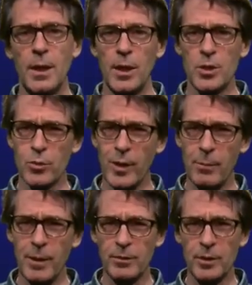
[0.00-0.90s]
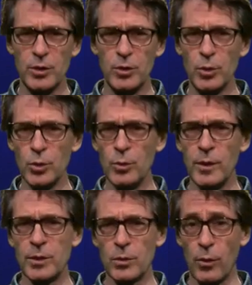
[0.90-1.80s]
A square matrix U
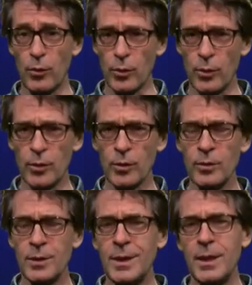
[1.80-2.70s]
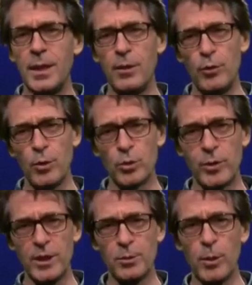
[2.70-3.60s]
is orthogonal if U
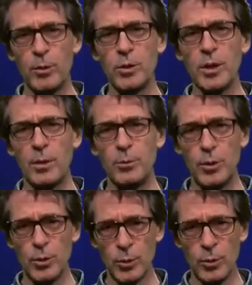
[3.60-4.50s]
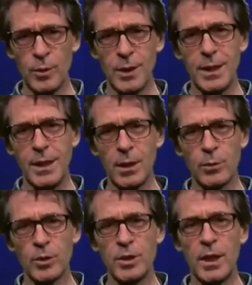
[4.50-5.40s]
transpose times U
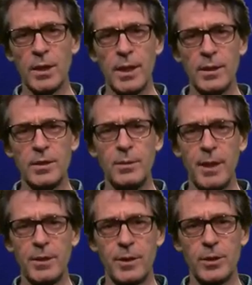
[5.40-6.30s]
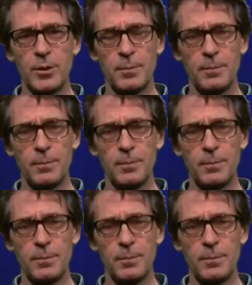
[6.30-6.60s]
equals the identity matrix.